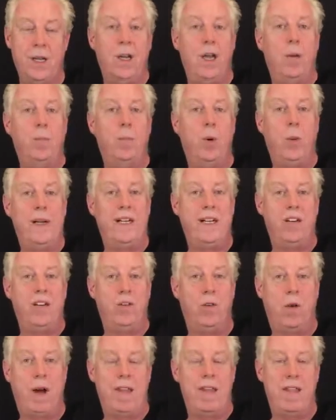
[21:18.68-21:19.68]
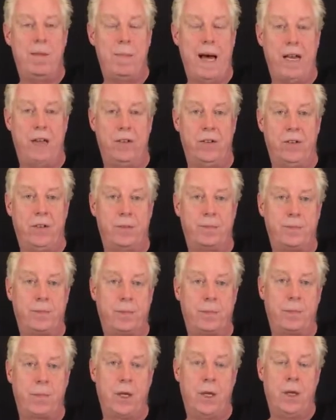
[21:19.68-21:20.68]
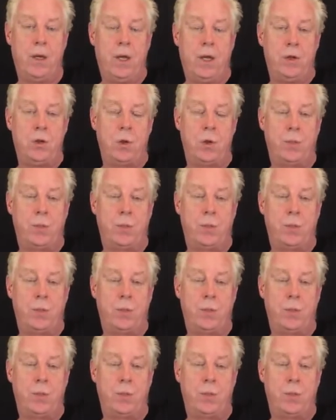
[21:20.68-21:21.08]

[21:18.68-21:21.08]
But we didn't right the balance. So